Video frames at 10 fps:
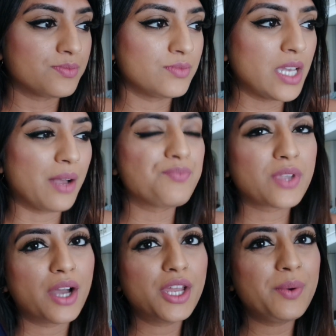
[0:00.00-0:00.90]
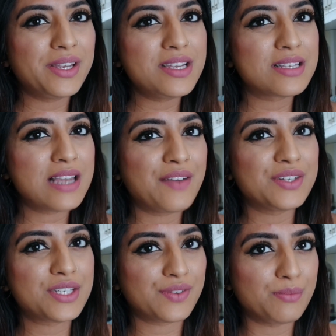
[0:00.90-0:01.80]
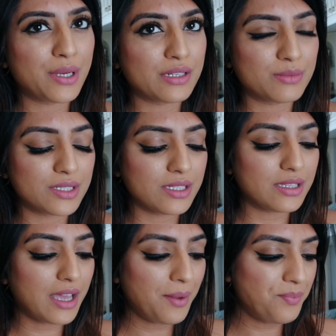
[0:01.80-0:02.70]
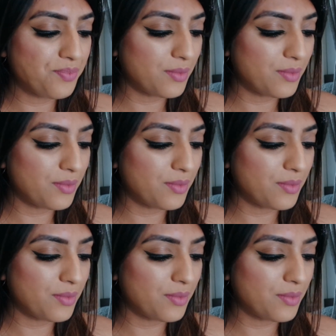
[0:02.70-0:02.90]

Yeah, I know it needs lavender and bergamot in there.